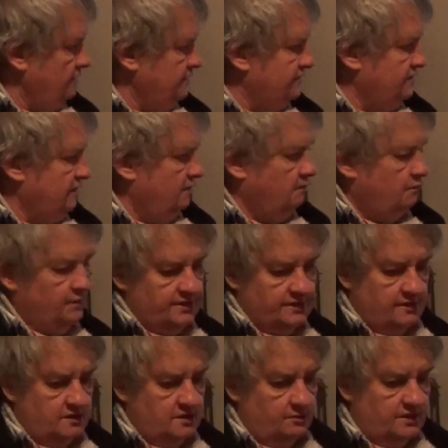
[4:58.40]
So I wanted
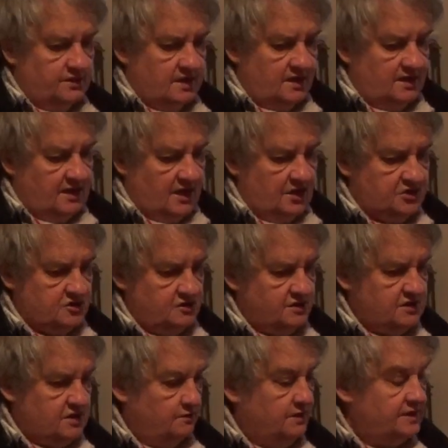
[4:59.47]
to do a dedication.
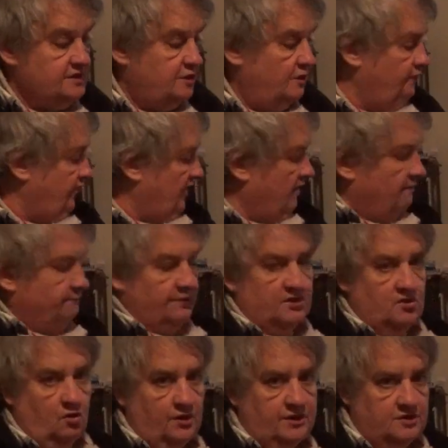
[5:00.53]
So that's so far I'm
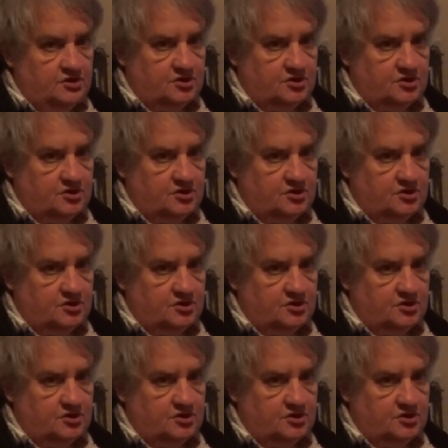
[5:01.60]
recording.